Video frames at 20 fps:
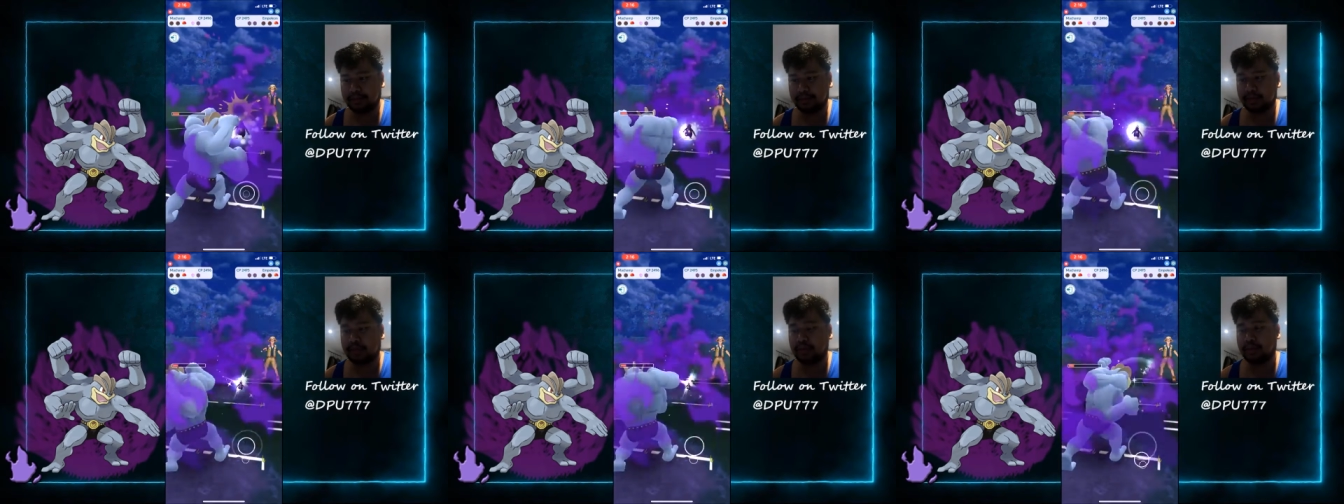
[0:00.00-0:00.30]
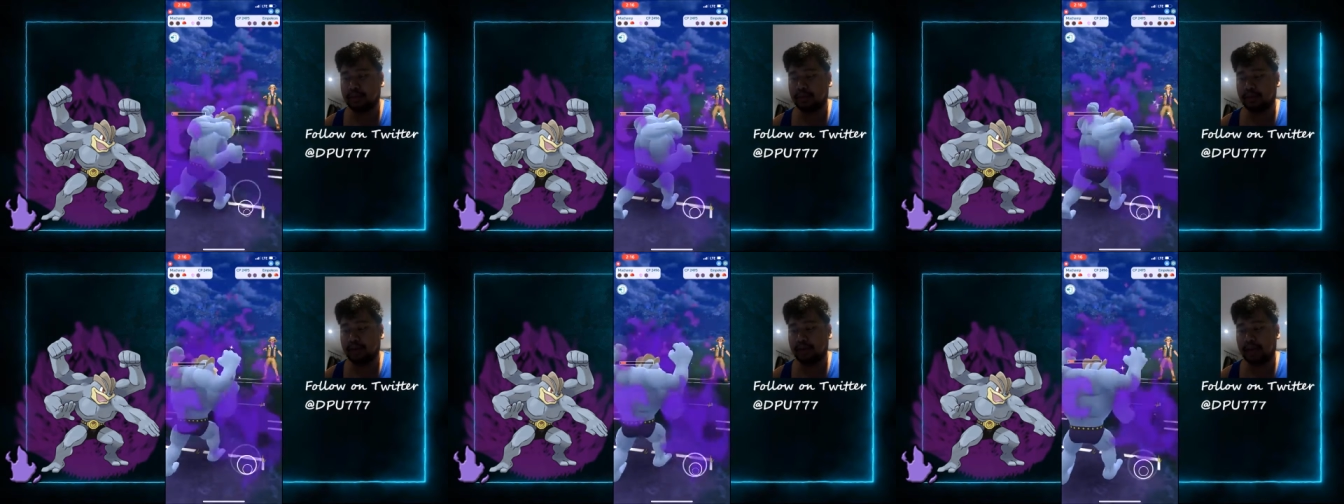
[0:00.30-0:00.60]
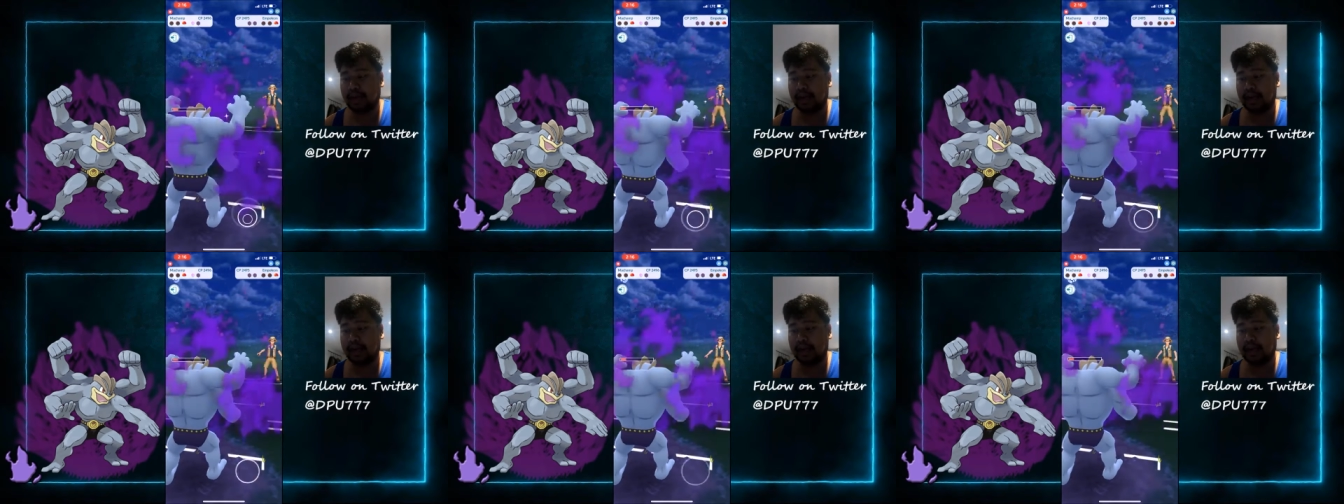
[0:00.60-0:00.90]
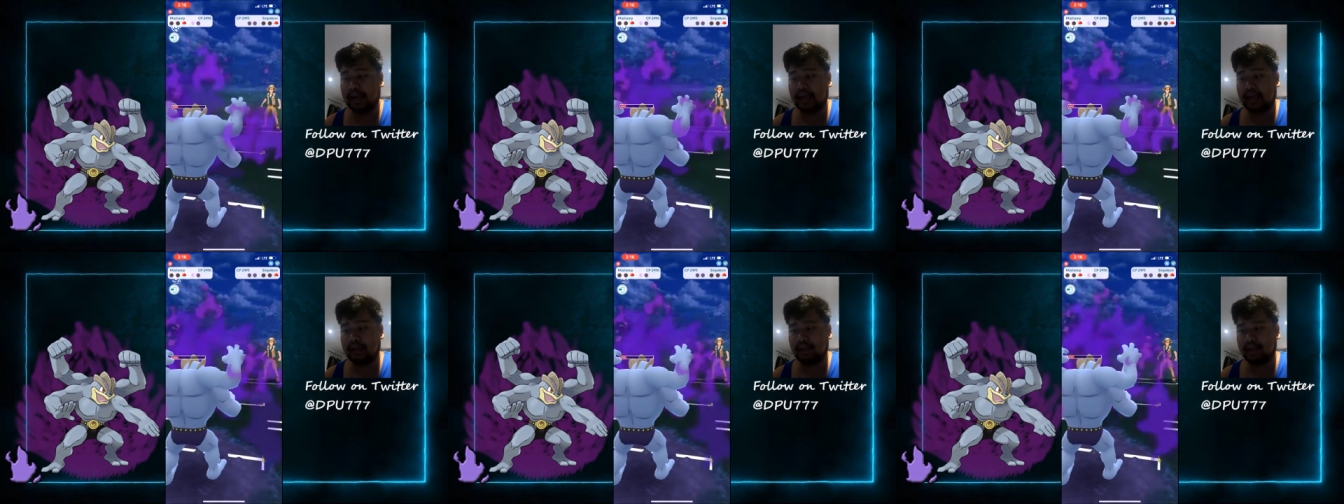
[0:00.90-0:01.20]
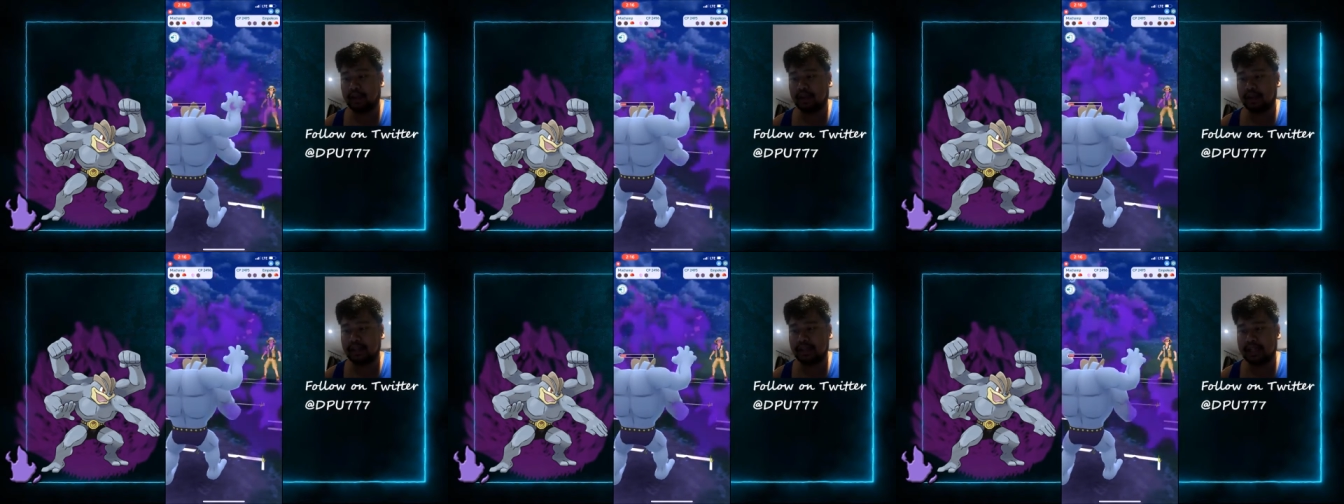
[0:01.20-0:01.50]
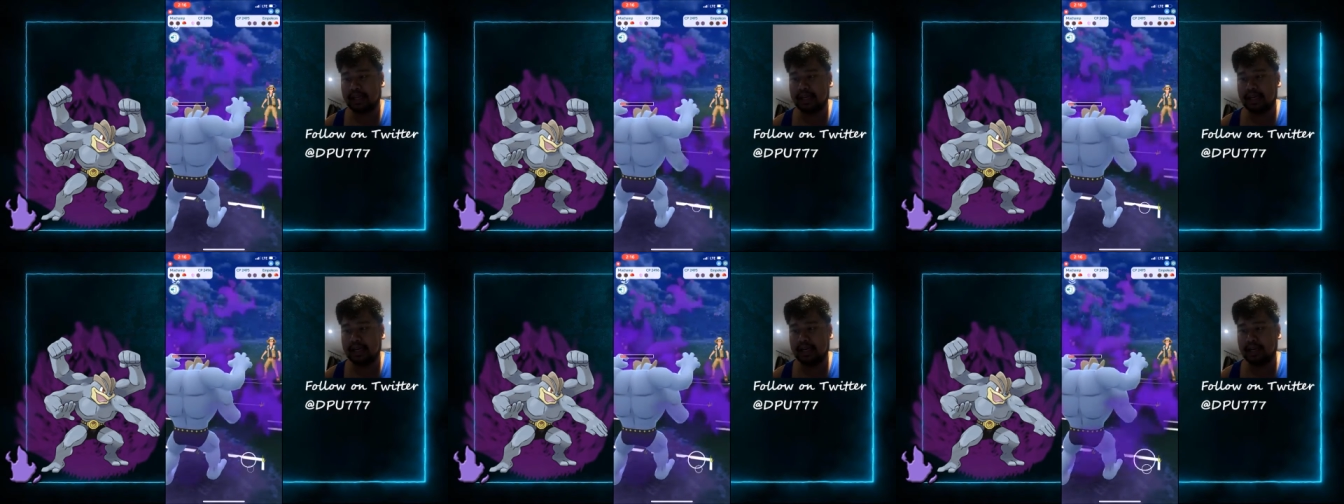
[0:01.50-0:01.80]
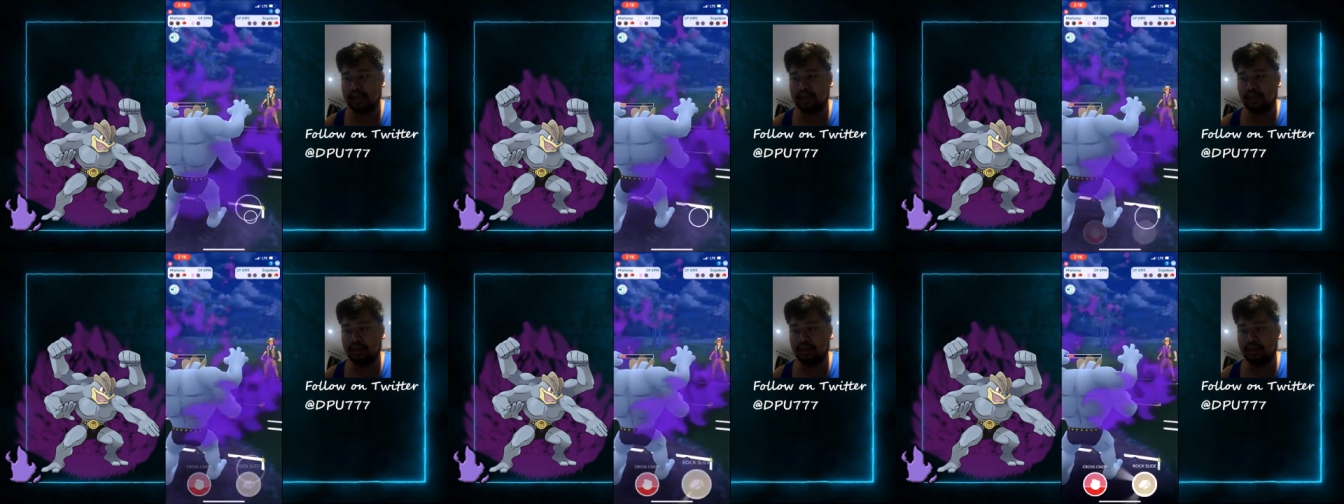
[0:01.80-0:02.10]
to a Rock Slide, and
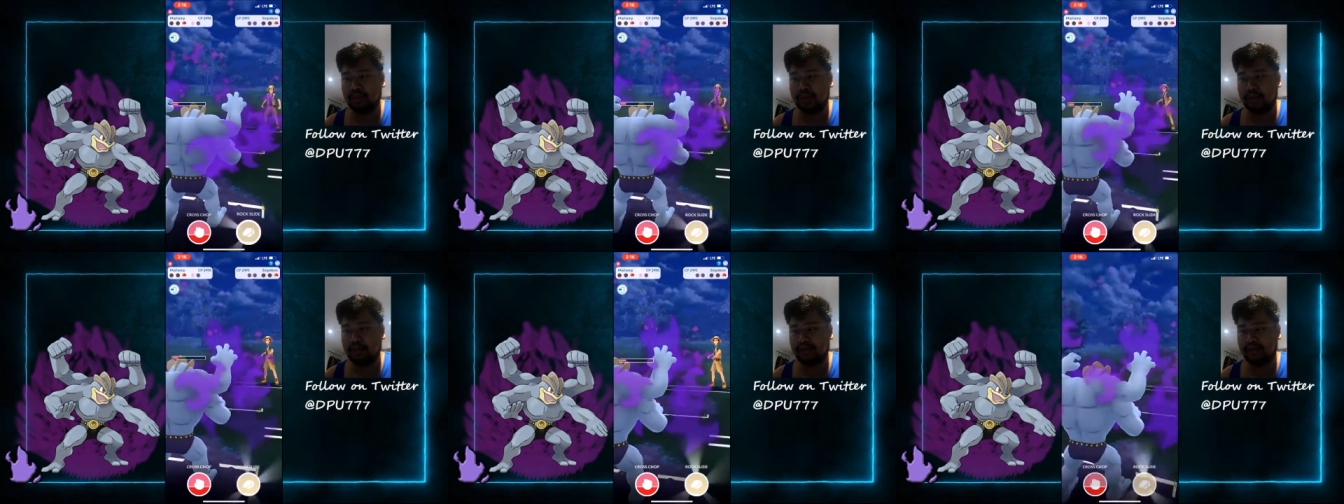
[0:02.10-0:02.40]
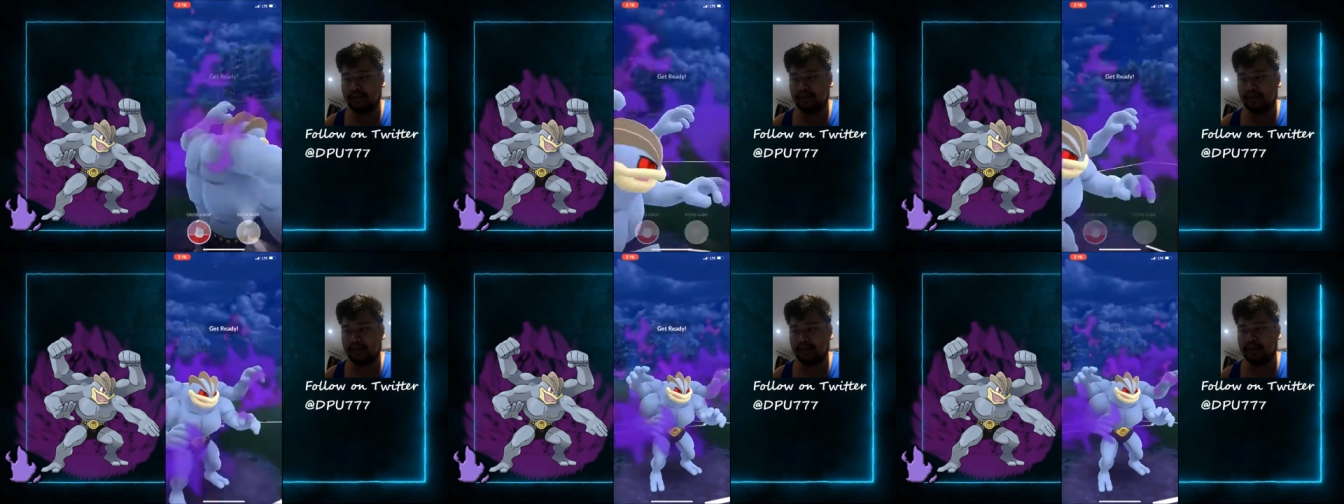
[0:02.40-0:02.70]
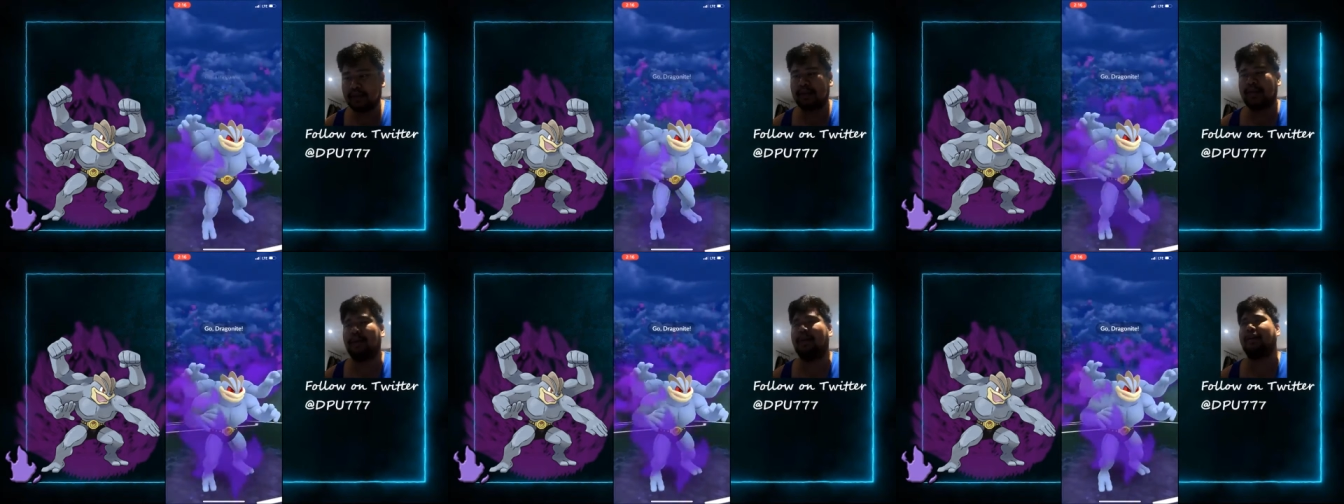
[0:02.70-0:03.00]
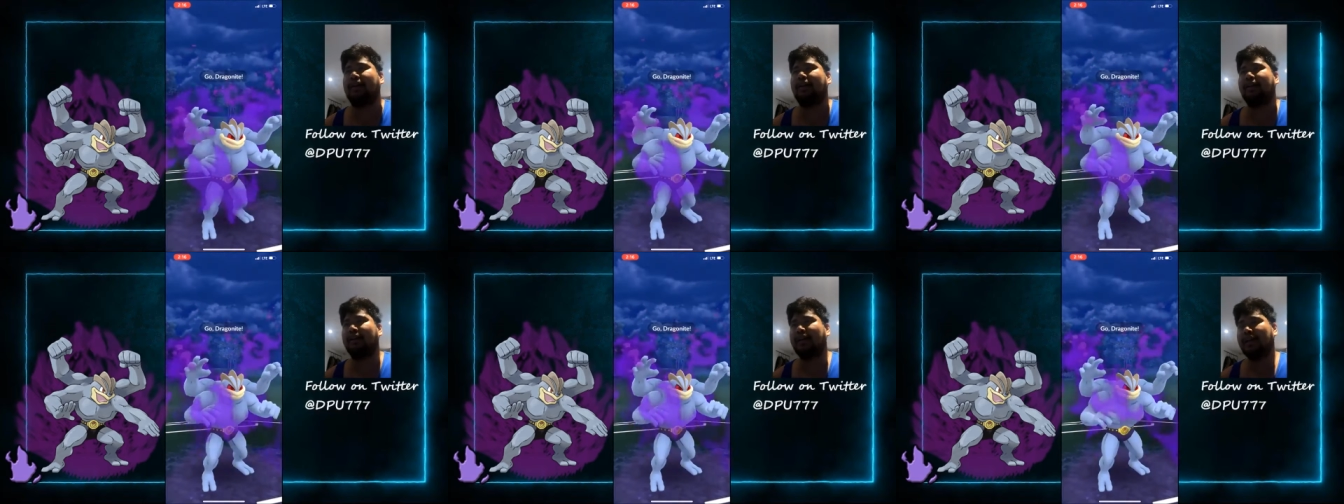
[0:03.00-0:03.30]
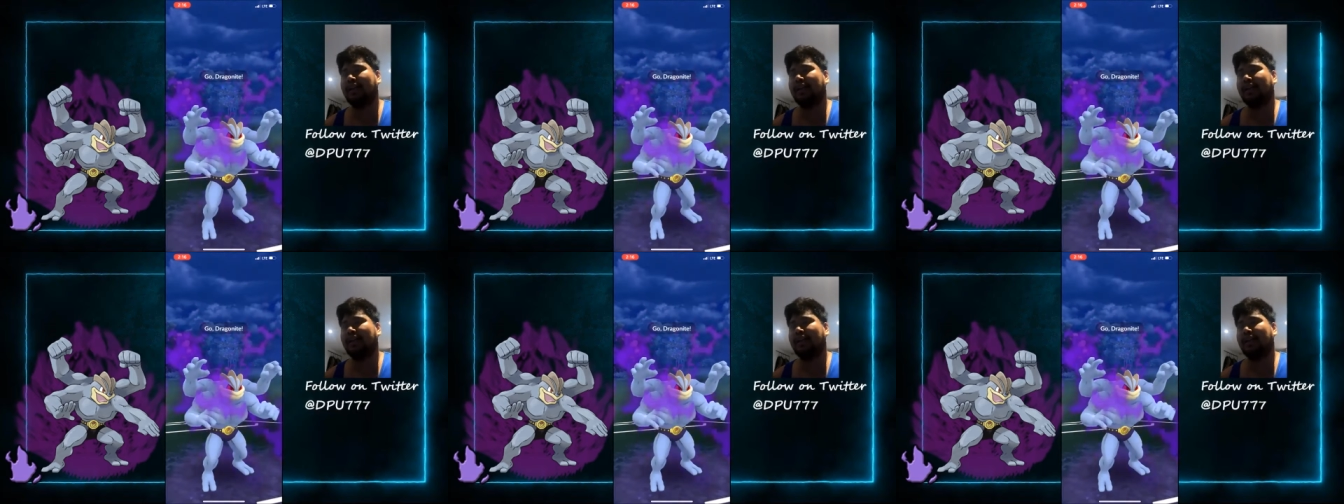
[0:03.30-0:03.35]
I do have a Rock Slide.